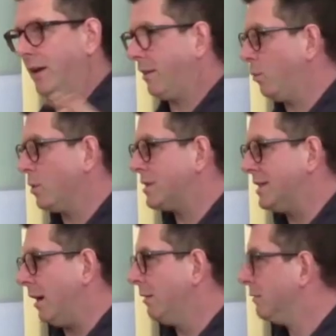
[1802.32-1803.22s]
was the
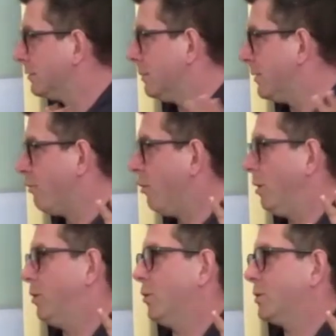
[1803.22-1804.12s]
ultimate roller
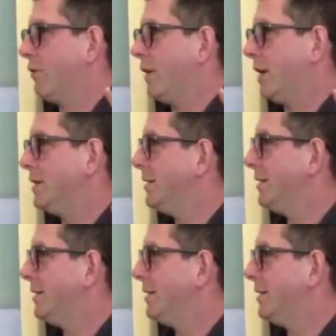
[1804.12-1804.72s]
coaster ride.